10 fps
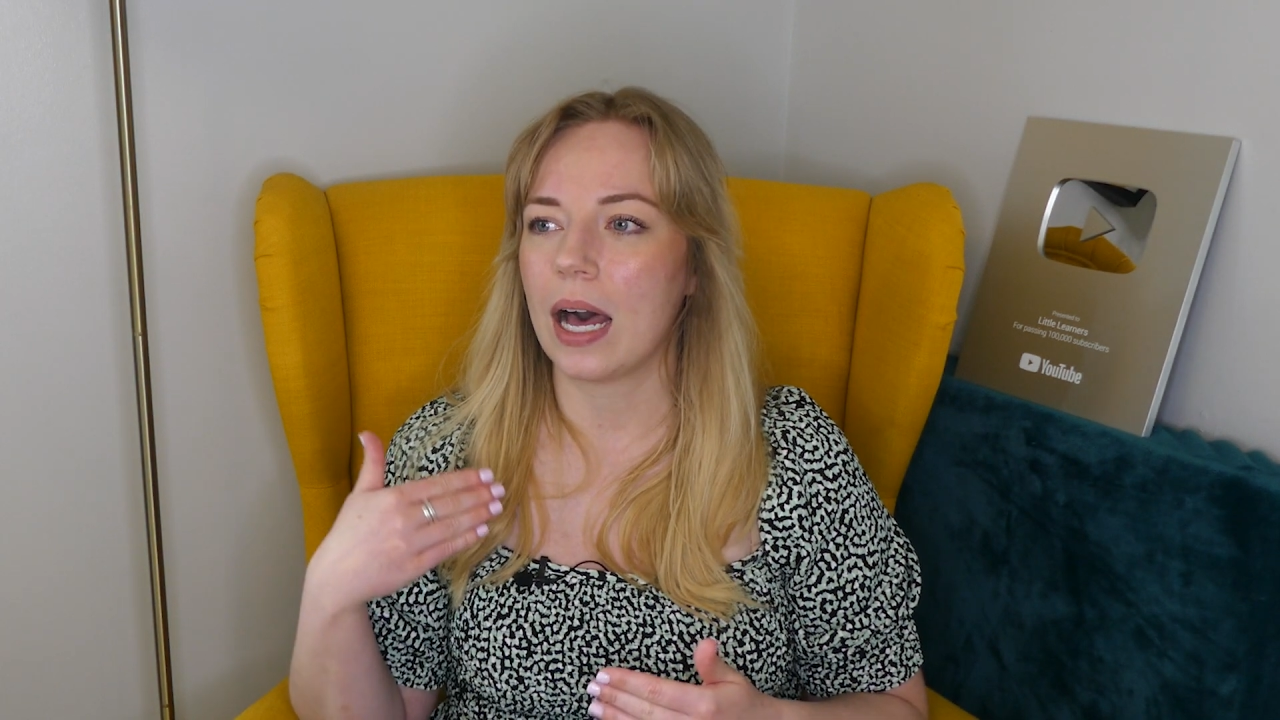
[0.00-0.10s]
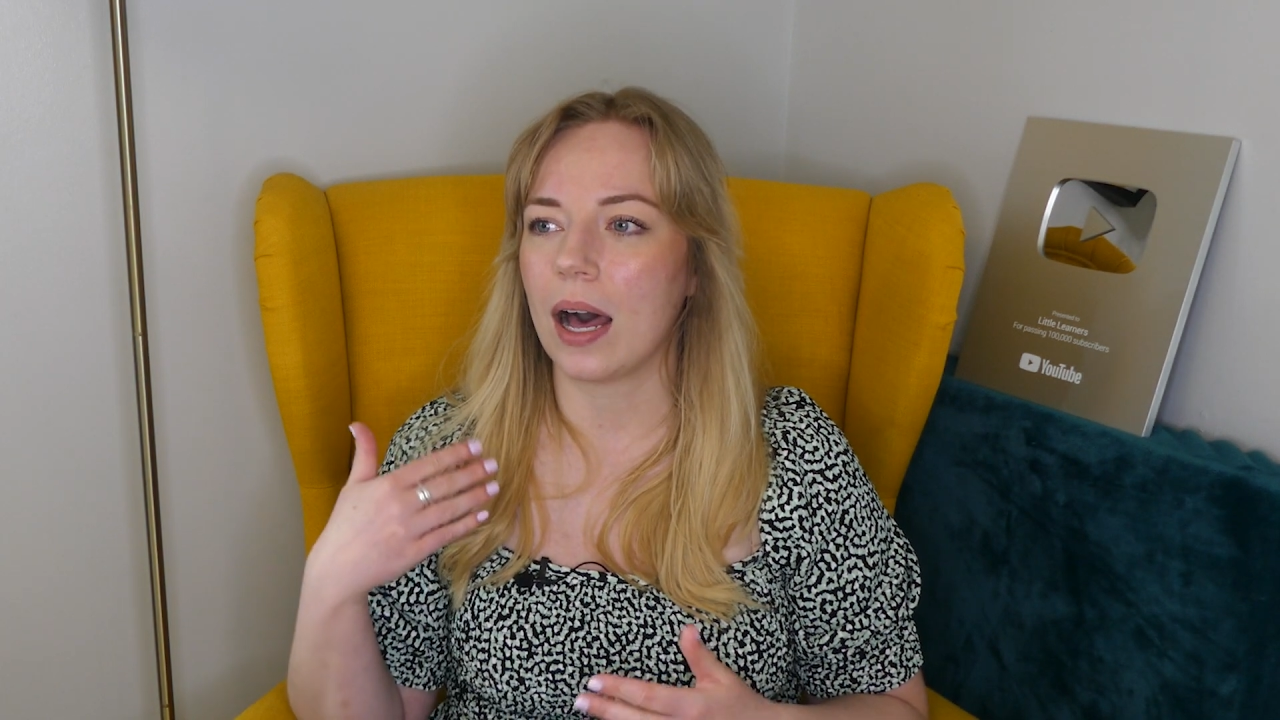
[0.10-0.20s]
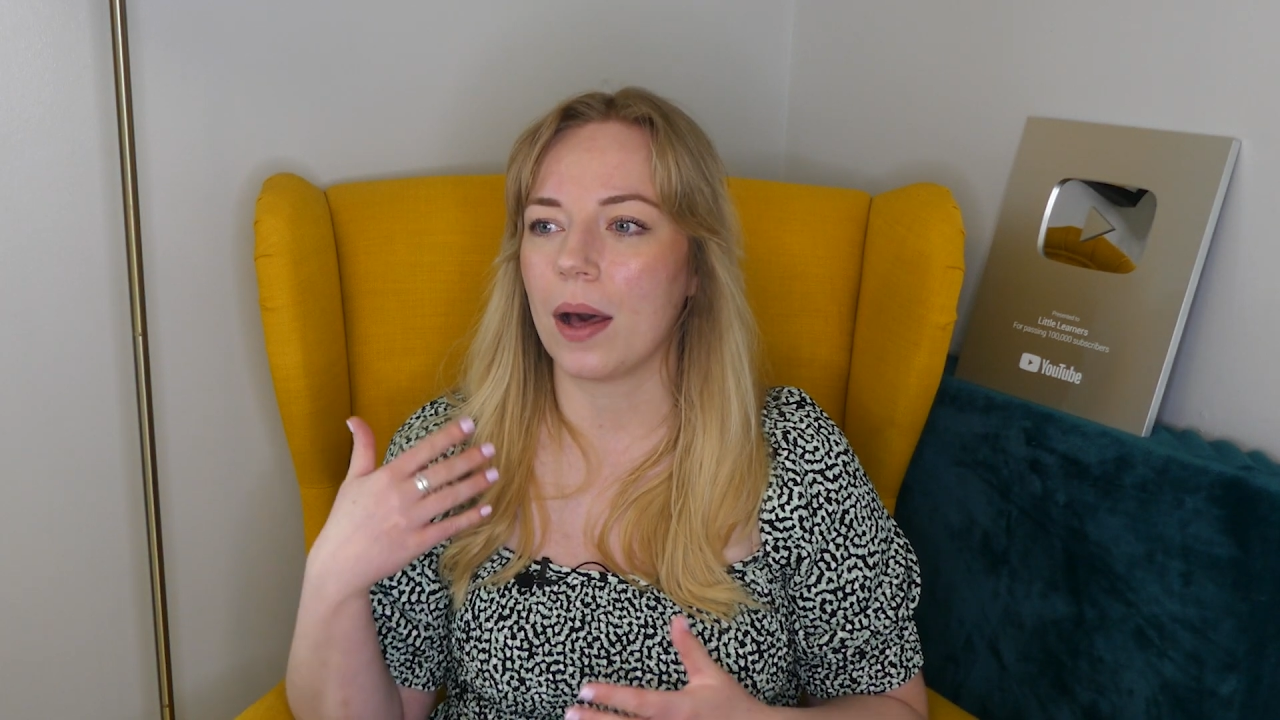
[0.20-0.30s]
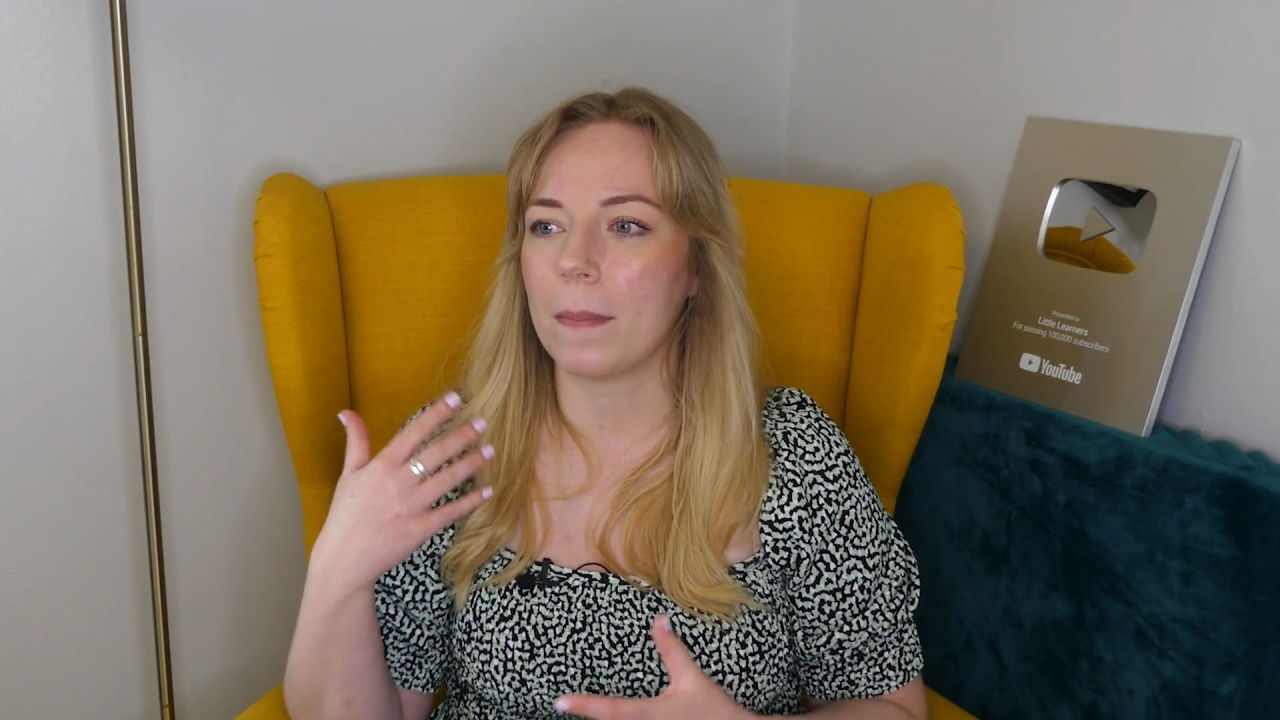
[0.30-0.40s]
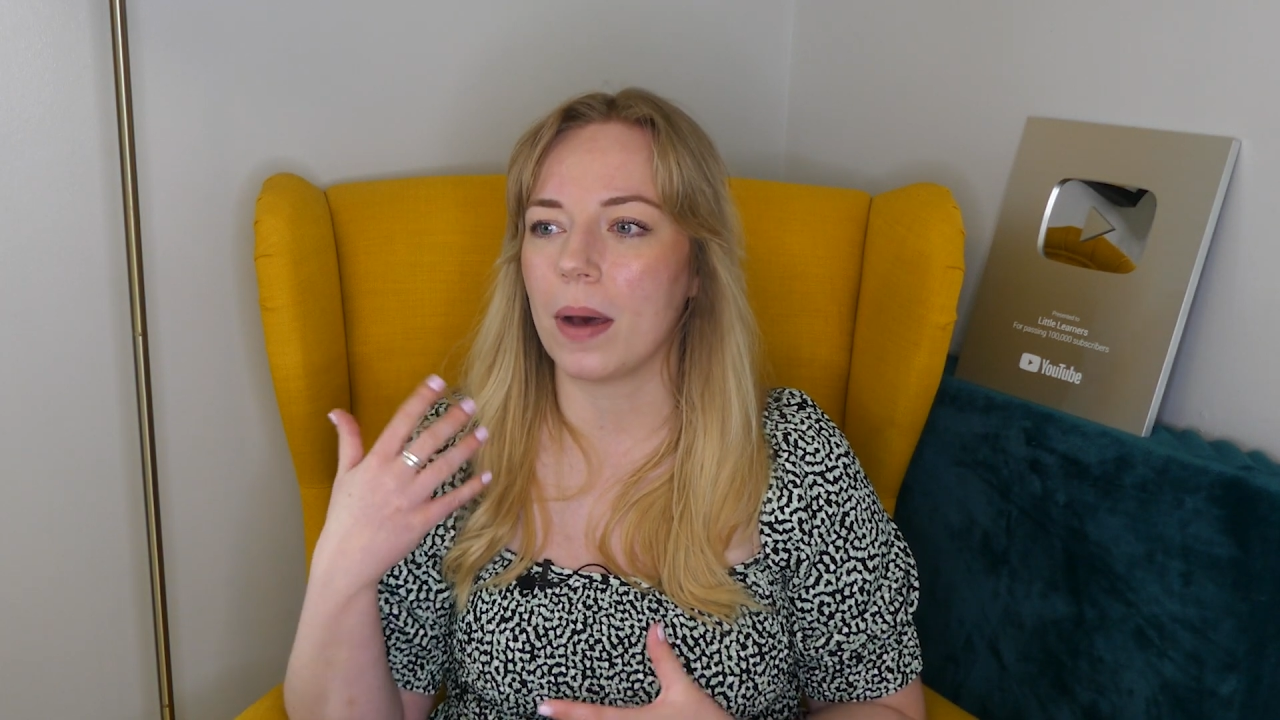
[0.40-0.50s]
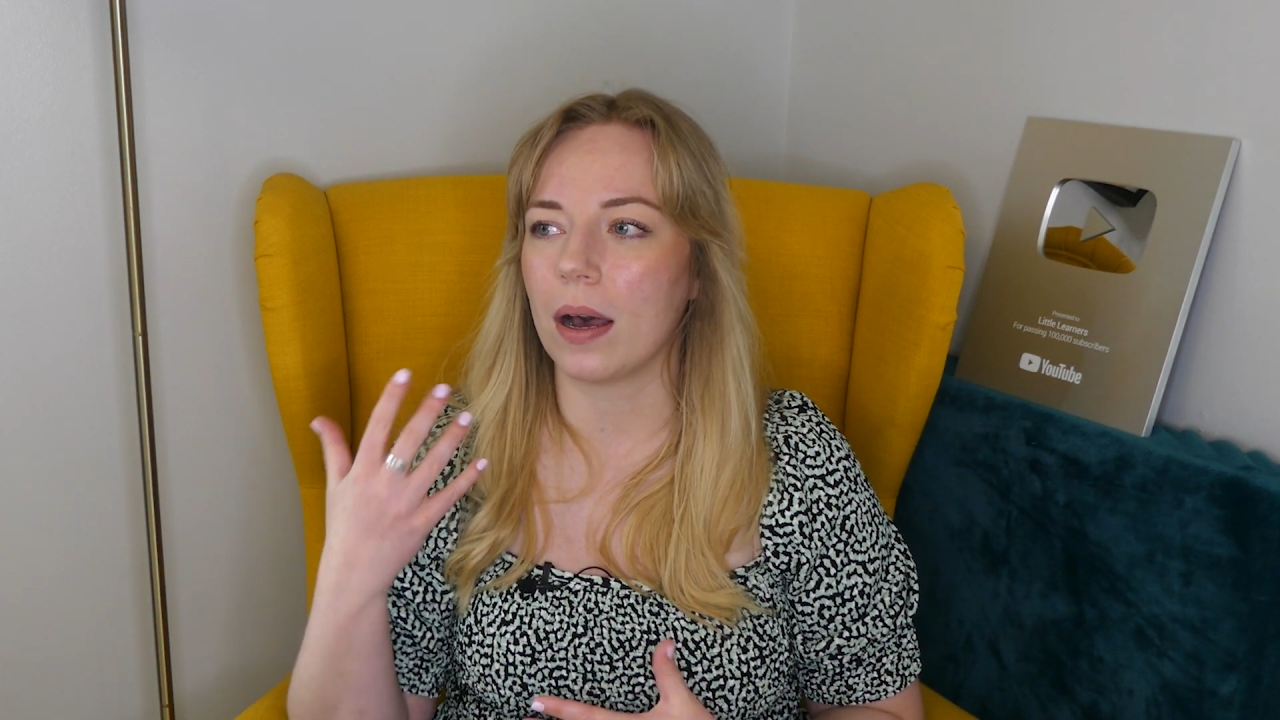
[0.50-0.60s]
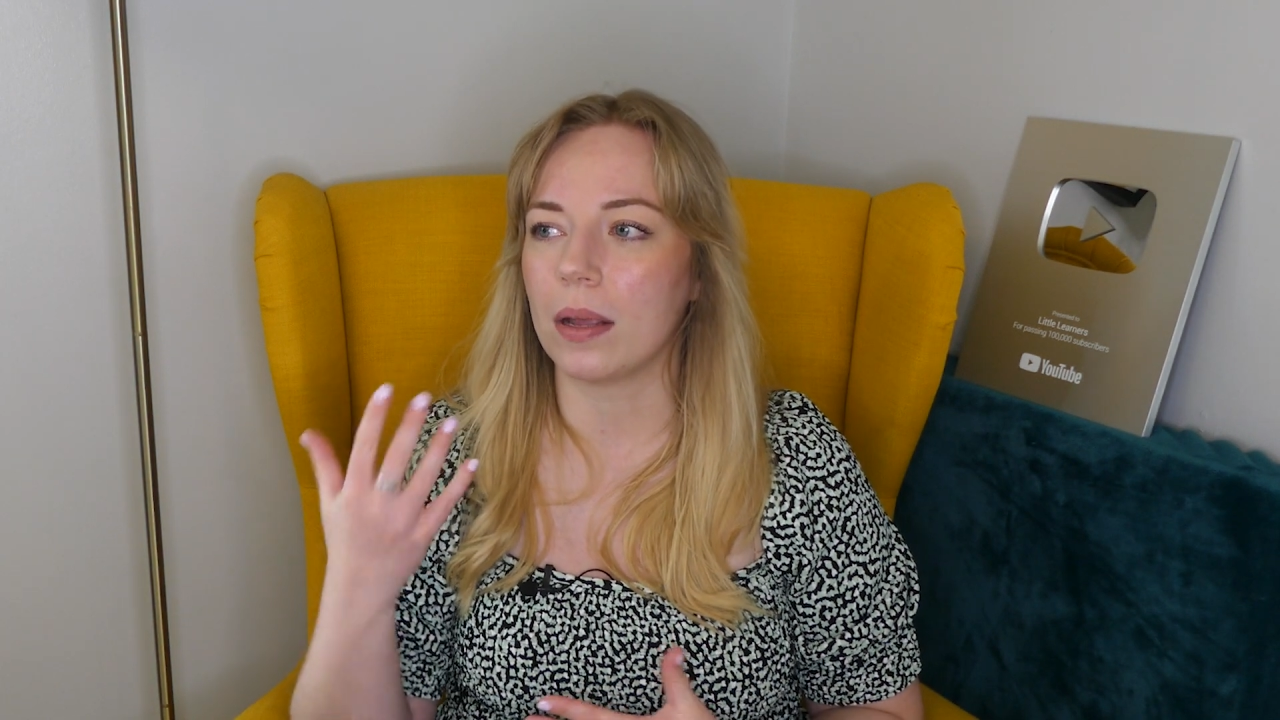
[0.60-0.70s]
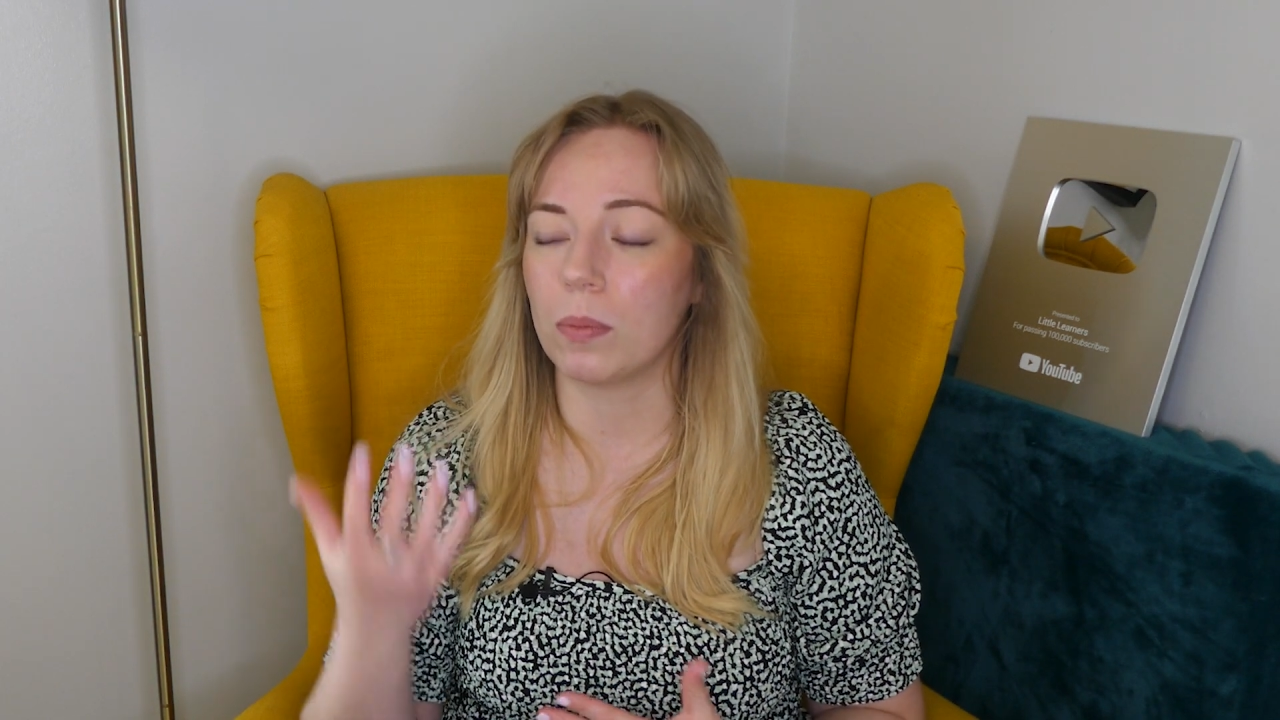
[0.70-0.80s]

I